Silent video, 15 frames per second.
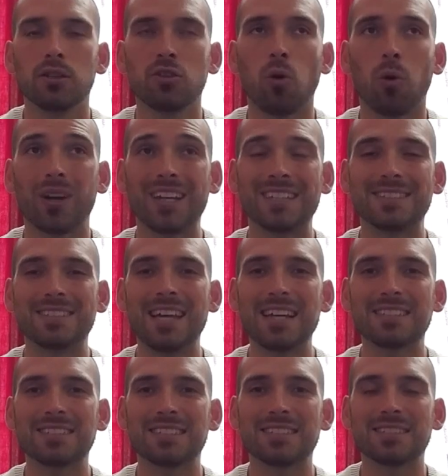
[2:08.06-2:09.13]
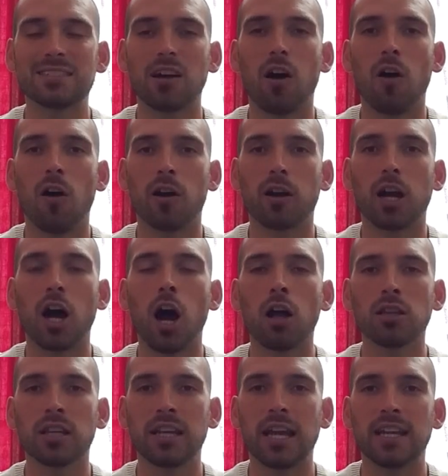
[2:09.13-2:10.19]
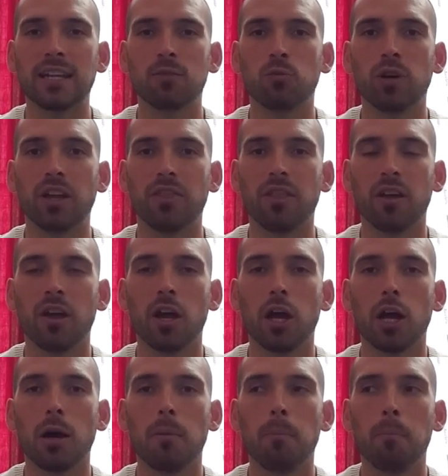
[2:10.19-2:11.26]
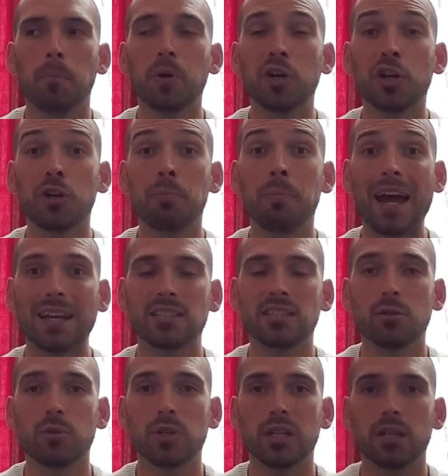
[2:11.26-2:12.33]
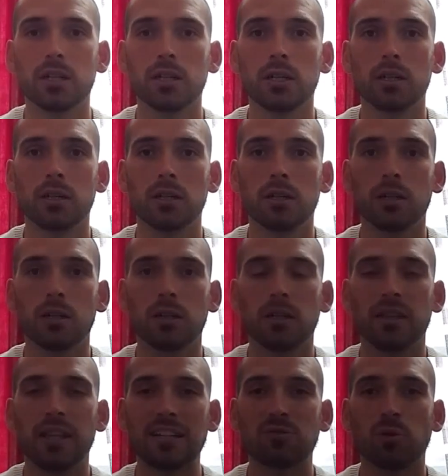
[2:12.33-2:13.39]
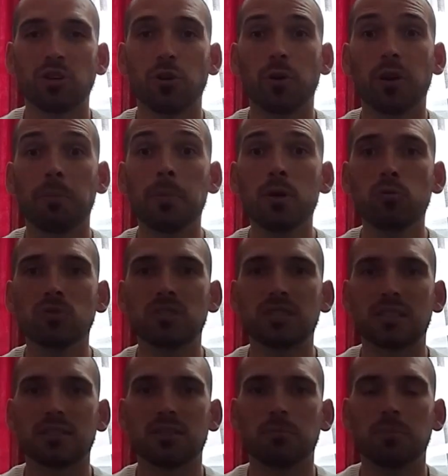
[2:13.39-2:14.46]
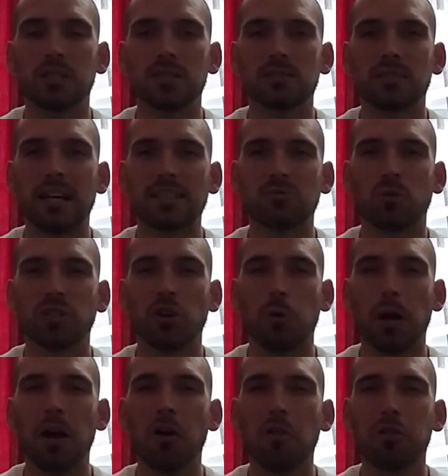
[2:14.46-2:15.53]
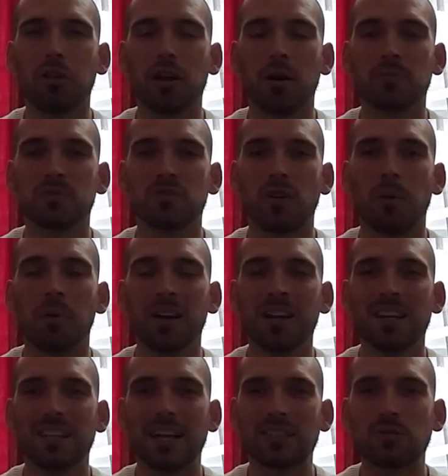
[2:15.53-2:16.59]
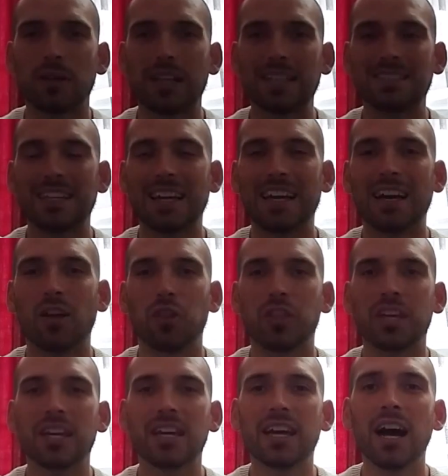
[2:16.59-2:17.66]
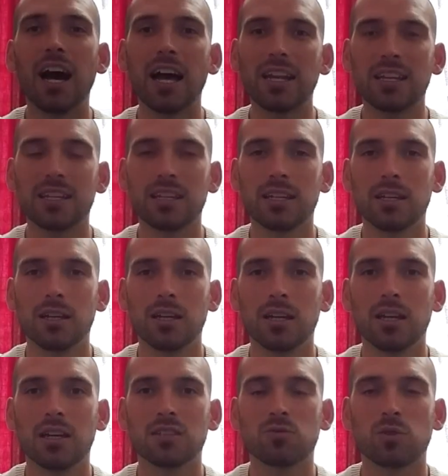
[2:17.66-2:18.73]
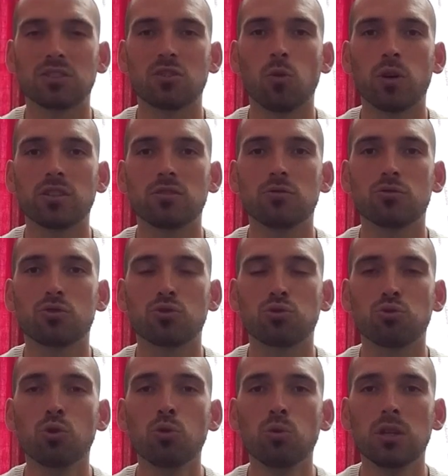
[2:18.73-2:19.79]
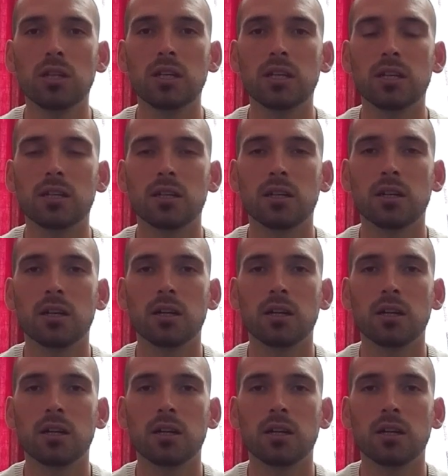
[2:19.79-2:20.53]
your intestines are colonized with good bacteria. That's where your immune system is. That's where your health comes from. That's why they say a healthy gut is what's going to truly